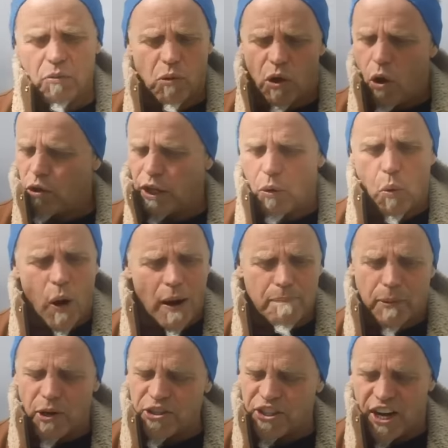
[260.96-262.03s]
Only one
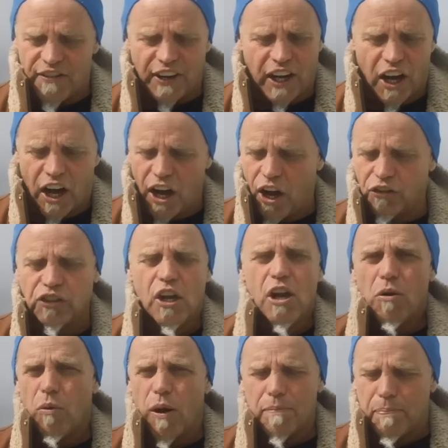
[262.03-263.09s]
person ever calls,
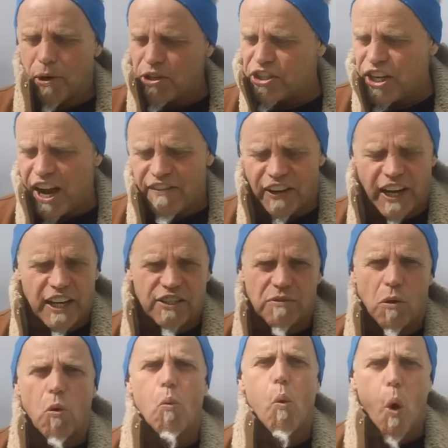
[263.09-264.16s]
one person ever gets them,
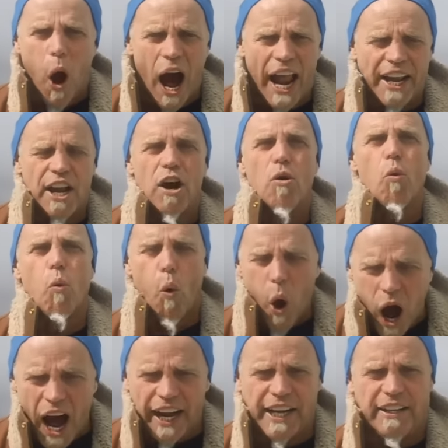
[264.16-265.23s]

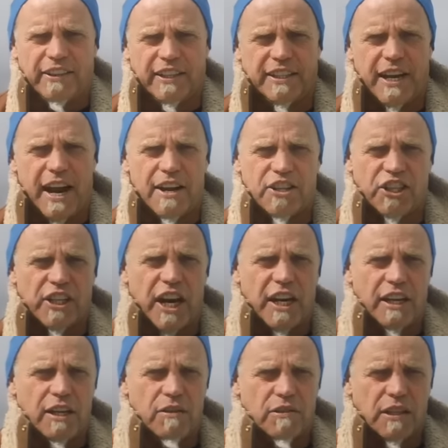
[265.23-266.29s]
one in the entire state
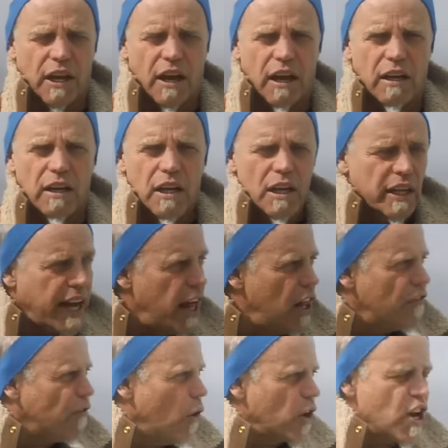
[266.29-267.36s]
of Utah.
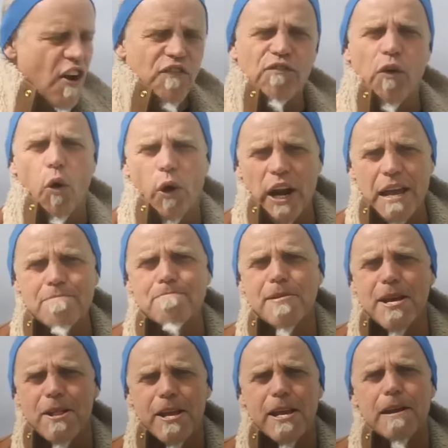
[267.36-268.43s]
California, 40
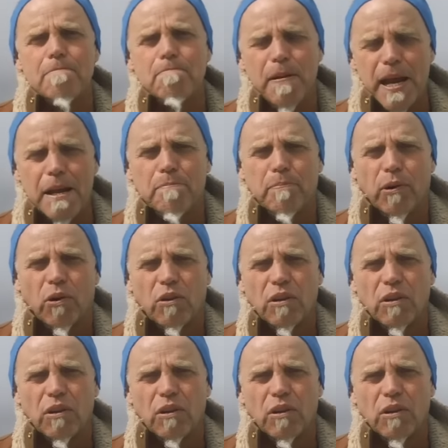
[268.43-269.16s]
million people.